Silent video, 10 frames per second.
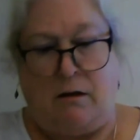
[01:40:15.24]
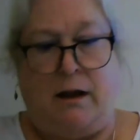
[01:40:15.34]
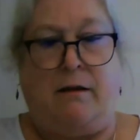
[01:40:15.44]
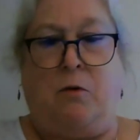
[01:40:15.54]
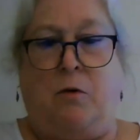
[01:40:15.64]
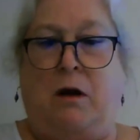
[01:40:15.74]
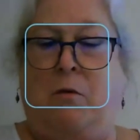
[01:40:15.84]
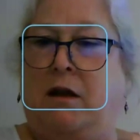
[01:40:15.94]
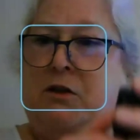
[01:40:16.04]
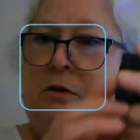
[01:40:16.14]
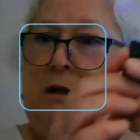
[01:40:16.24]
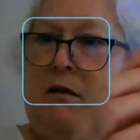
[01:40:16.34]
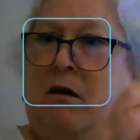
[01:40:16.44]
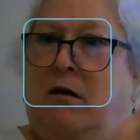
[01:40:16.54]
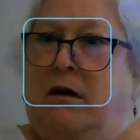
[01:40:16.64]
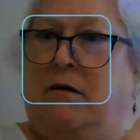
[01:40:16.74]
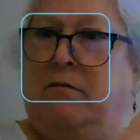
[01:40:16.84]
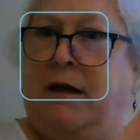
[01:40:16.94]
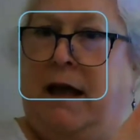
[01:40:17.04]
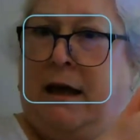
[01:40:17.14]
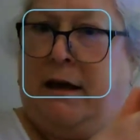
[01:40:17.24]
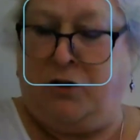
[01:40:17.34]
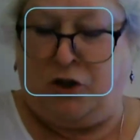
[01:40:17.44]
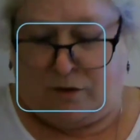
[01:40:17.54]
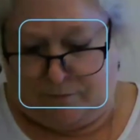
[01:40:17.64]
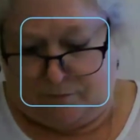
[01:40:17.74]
and you're gonna want to do it along a edge.